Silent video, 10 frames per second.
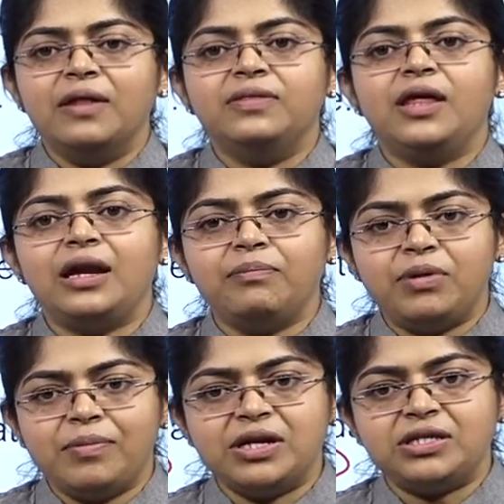they are
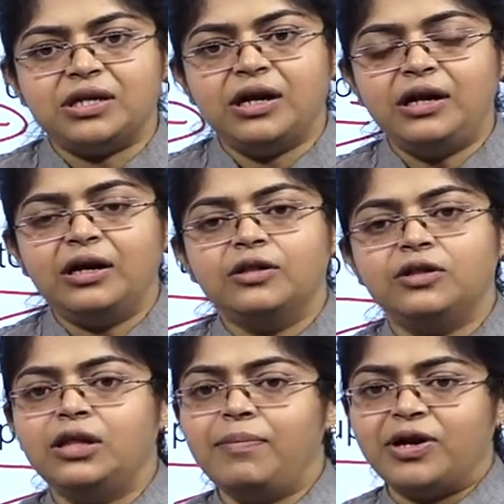implementing it
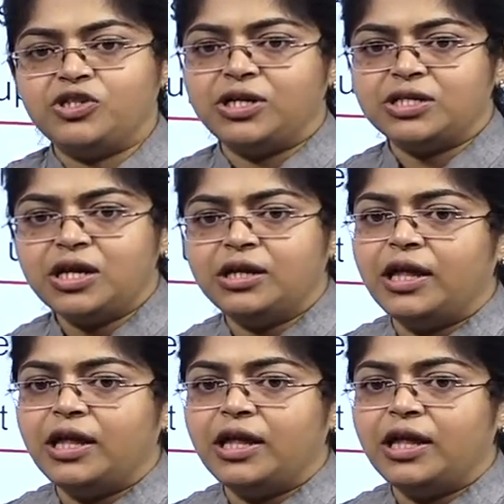in the budget, isn't it?